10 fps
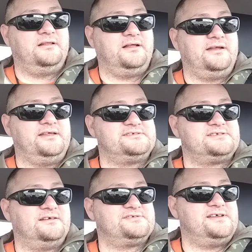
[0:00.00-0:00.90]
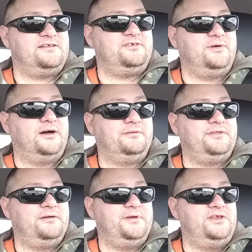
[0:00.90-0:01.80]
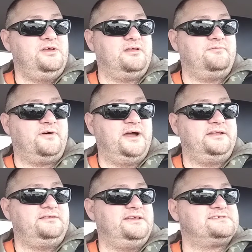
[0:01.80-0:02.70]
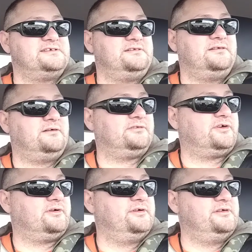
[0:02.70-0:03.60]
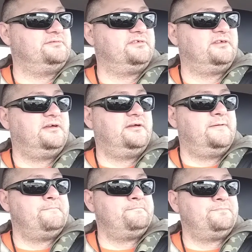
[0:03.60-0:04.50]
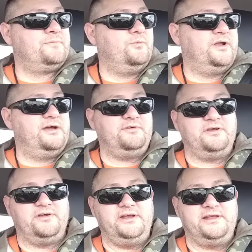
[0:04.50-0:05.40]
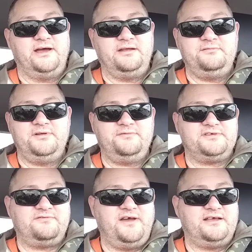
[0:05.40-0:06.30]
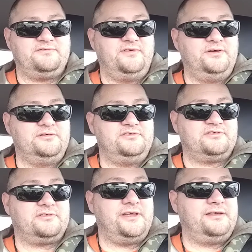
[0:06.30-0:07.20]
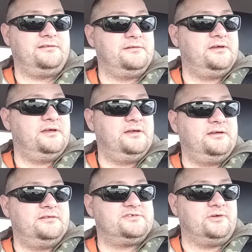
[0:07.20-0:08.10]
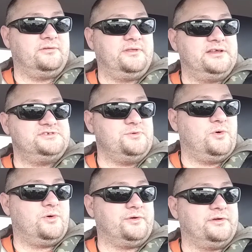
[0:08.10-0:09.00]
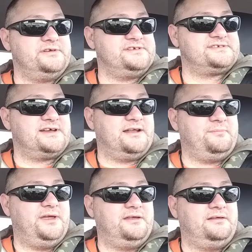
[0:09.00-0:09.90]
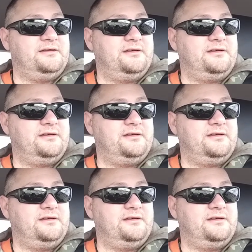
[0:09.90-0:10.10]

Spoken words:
a lot of that stuff's not too healthy. You can find decent alternatives whenever you're eating out, even if it's fast food, just like certain things you order. You just got to be,